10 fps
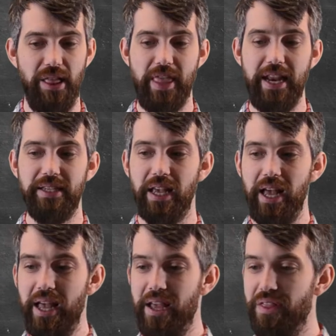That is,
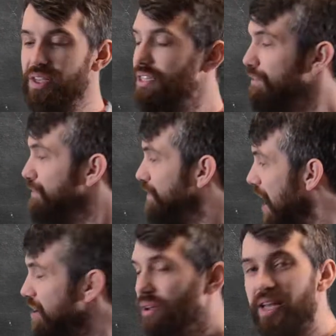this
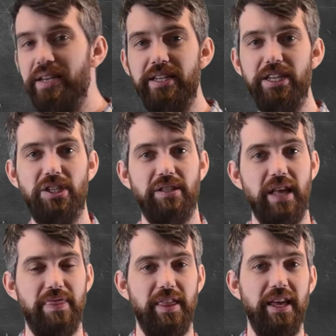final condition
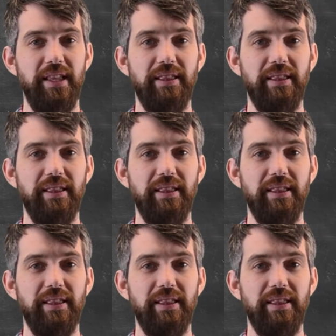that the